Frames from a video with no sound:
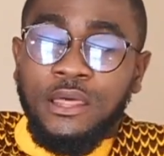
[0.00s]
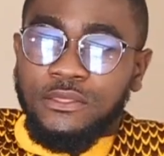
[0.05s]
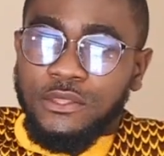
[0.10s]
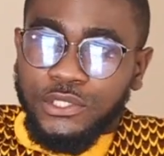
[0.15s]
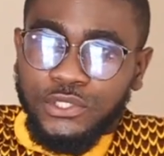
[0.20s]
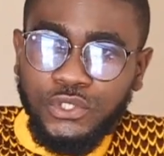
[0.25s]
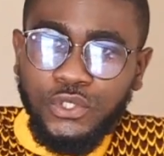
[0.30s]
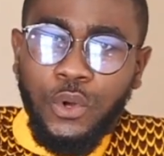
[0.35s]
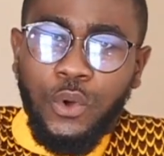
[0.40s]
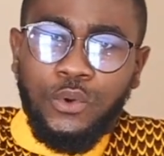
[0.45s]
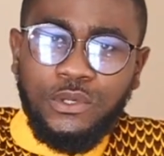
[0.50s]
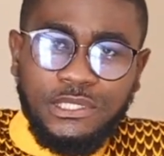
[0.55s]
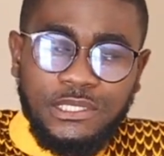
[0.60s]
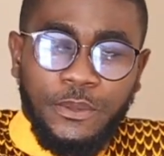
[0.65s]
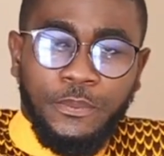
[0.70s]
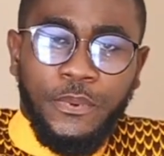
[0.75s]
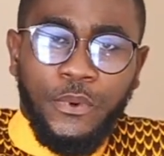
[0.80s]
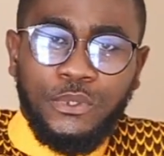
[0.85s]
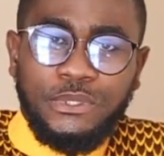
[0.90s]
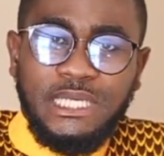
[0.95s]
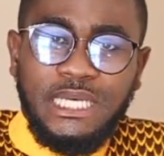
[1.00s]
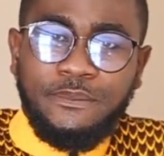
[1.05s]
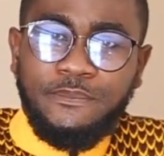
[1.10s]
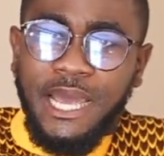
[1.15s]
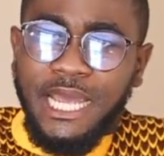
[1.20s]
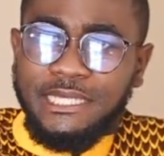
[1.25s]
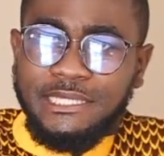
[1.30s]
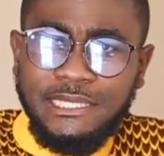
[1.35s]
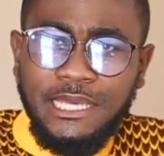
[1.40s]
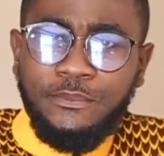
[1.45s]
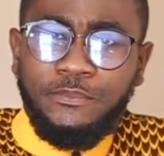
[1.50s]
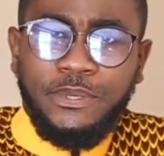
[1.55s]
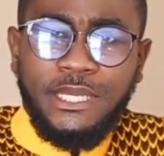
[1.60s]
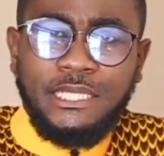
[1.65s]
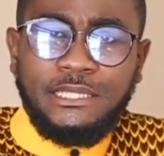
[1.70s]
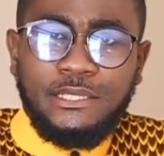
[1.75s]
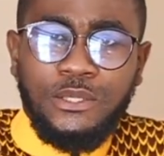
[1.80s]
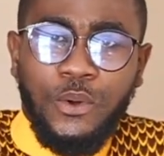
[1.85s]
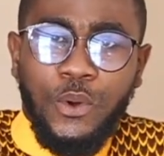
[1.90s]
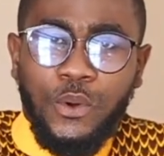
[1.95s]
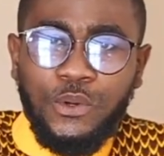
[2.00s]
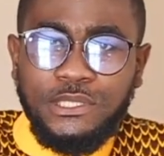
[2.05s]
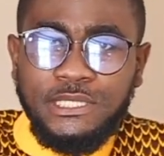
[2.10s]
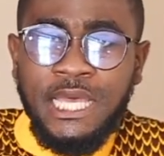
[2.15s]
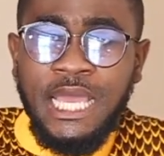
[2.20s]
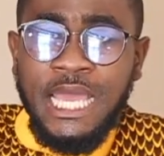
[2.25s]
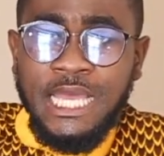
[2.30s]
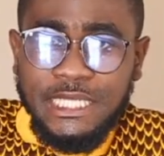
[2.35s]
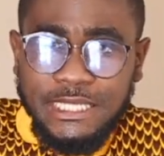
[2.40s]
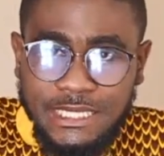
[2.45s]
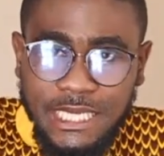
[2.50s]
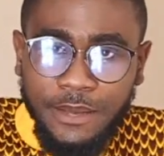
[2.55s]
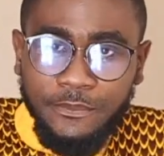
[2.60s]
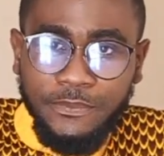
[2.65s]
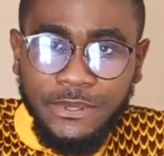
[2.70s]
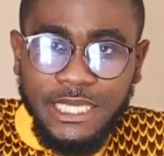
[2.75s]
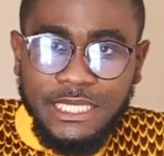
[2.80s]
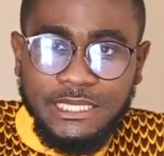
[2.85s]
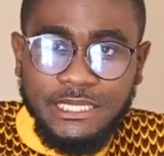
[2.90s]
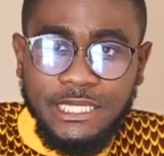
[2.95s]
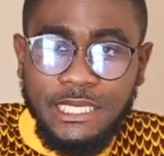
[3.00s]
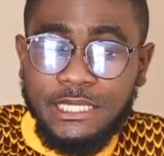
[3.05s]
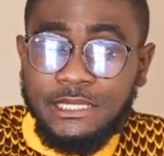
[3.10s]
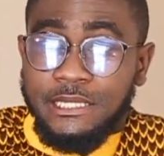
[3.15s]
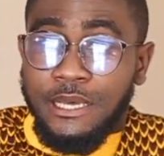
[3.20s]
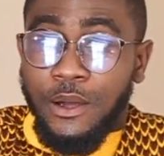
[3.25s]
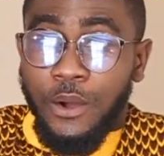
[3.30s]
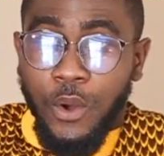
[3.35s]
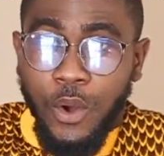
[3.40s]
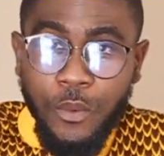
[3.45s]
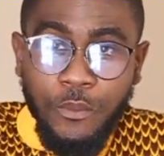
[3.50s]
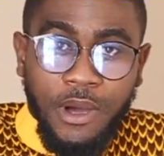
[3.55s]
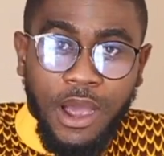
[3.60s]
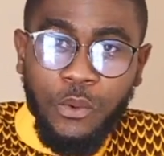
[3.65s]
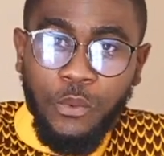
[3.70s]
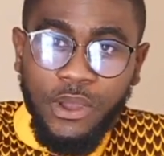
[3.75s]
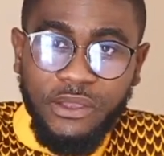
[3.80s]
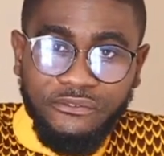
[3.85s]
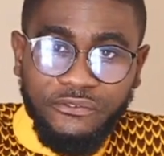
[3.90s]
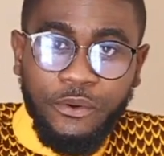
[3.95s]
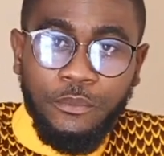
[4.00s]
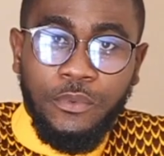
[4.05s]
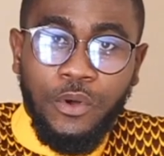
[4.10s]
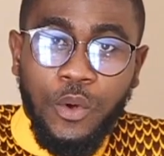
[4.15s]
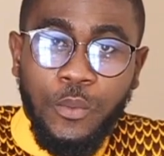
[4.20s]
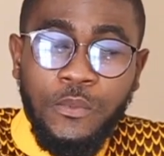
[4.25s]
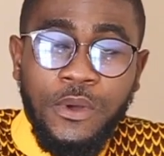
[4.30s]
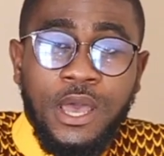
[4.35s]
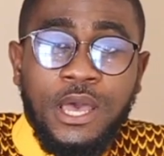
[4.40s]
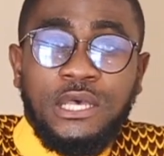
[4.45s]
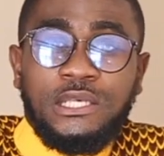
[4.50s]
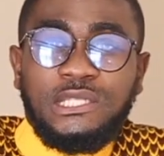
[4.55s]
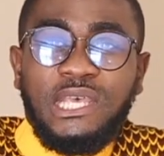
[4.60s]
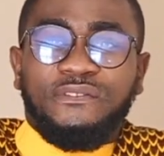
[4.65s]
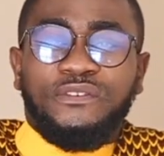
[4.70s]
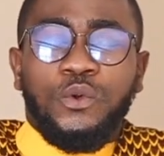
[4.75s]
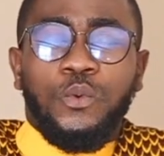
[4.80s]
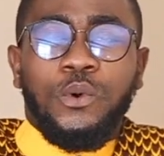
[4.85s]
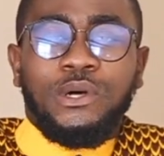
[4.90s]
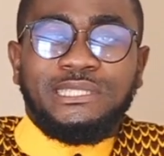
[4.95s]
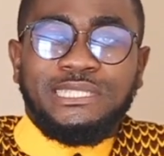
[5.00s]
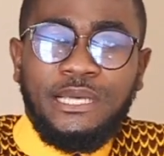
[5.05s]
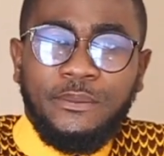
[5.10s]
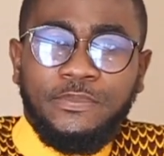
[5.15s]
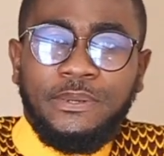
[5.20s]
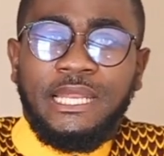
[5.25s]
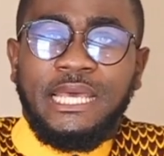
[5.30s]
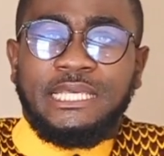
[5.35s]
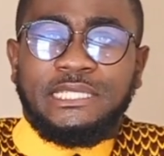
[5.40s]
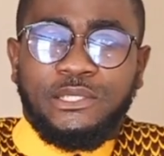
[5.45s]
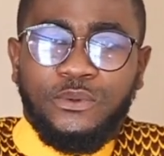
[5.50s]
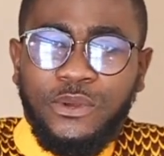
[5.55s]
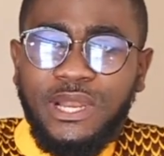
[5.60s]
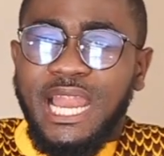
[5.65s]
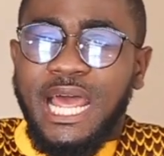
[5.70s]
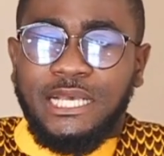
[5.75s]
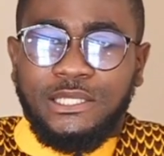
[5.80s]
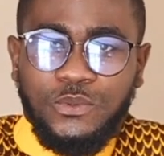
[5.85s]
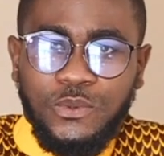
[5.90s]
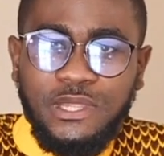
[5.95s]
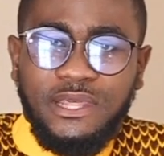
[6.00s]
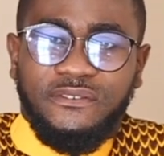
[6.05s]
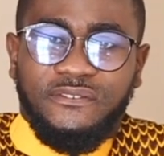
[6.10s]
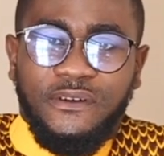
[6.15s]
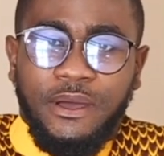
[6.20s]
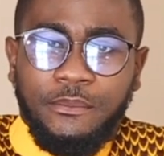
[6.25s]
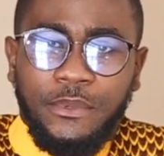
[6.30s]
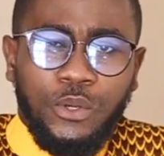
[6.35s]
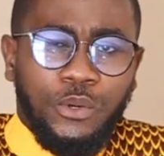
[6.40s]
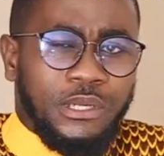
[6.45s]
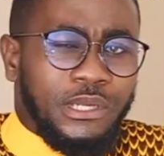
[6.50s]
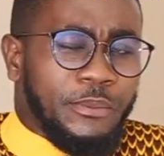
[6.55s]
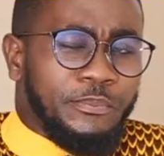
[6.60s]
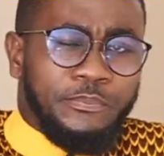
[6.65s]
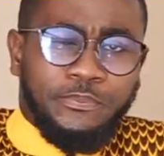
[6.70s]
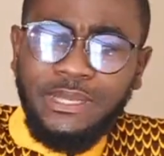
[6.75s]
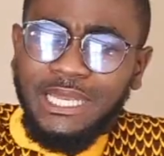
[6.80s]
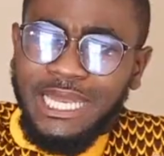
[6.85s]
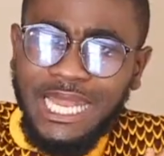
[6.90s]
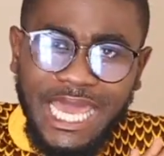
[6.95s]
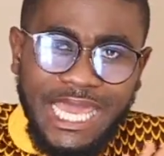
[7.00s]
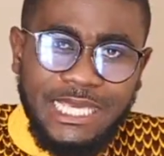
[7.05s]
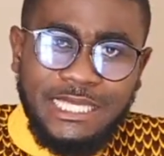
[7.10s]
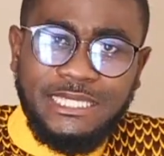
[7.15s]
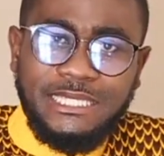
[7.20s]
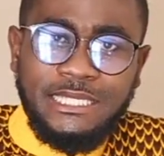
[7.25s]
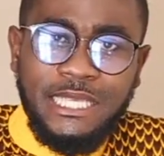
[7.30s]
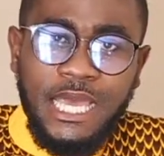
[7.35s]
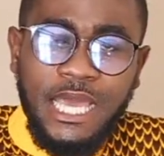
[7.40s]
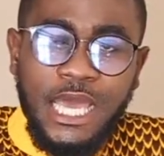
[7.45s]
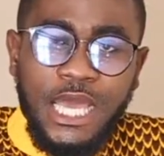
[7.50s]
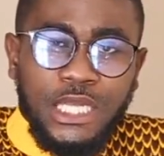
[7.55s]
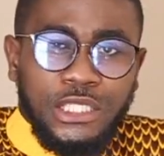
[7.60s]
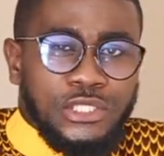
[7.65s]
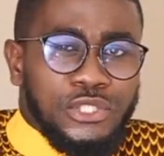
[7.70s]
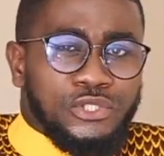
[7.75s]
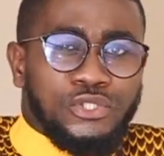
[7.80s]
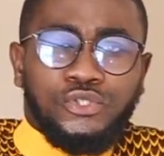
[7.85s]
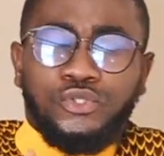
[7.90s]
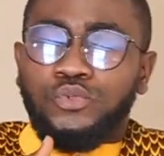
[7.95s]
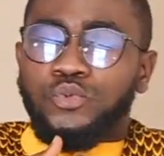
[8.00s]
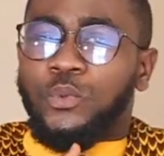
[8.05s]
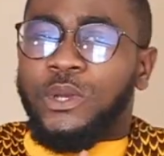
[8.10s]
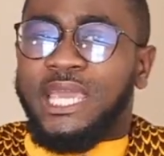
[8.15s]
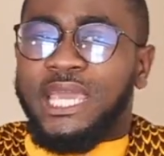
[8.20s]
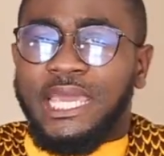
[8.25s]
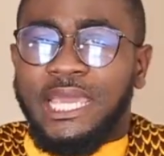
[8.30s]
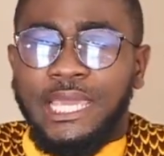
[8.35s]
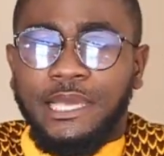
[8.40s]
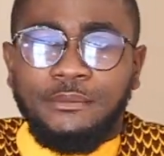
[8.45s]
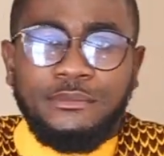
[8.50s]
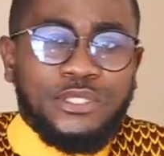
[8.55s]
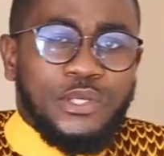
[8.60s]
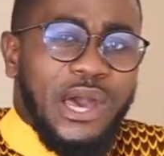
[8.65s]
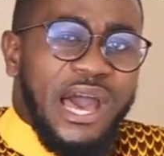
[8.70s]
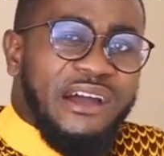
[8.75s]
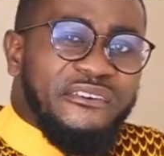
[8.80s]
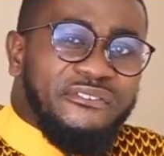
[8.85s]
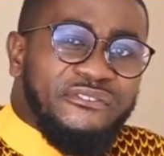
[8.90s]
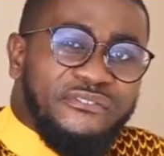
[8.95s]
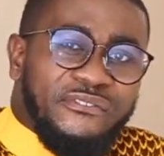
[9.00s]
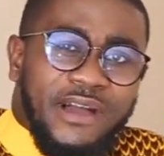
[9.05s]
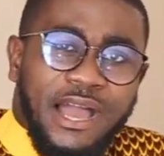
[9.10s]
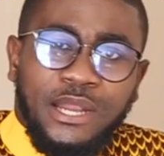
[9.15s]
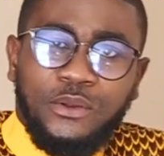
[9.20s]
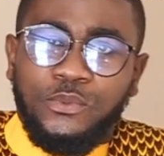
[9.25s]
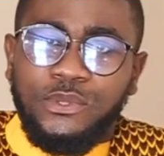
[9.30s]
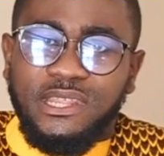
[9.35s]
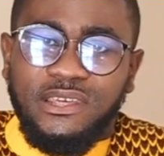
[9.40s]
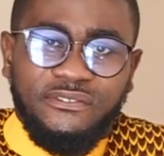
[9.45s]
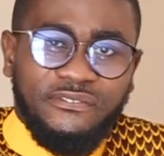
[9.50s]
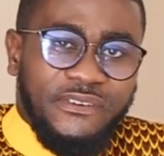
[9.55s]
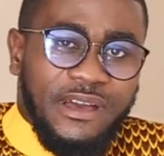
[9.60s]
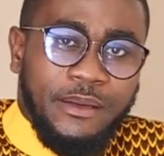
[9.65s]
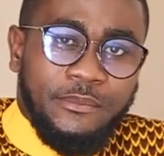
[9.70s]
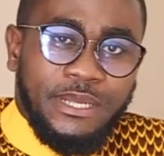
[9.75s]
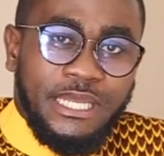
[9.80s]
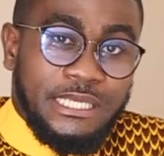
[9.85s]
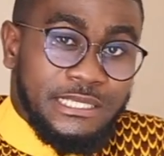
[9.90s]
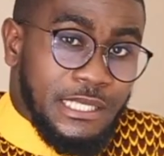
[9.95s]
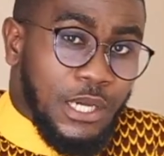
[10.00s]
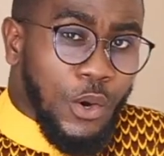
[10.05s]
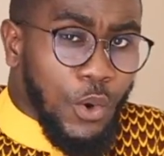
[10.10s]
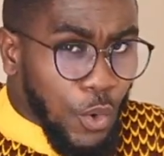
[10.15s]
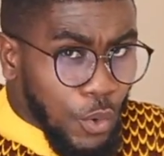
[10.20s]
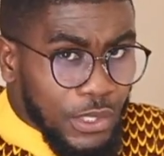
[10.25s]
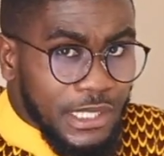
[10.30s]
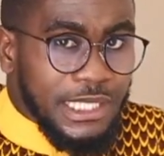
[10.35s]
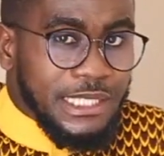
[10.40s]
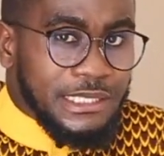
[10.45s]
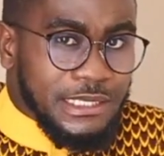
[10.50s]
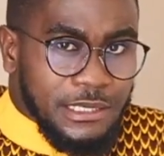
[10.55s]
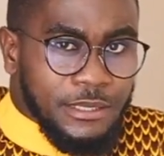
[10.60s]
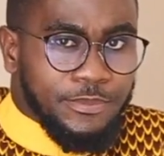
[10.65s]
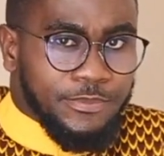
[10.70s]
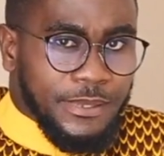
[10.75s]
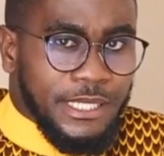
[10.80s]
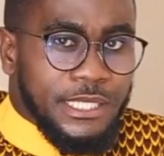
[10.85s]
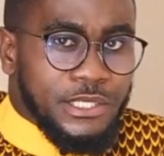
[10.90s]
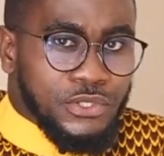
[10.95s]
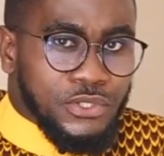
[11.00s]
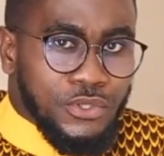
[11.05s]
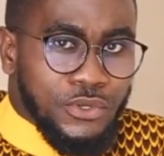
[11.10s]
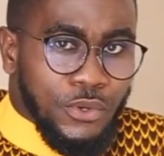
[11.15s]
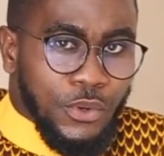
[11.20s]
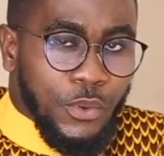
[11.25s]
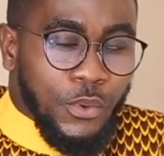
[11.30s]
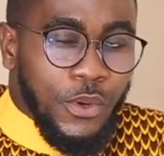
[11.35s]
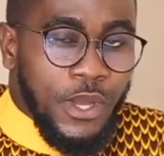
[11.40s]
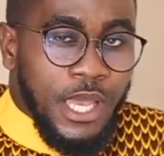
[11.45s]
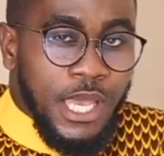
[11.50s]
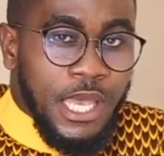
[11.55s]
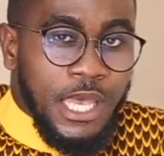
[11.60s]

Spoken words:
the show is supported by Templessy Court. Templessy is a home away from home. So if you want a place to relax with the family or a place to swim, to have fun with the family, it's a coded place, you know.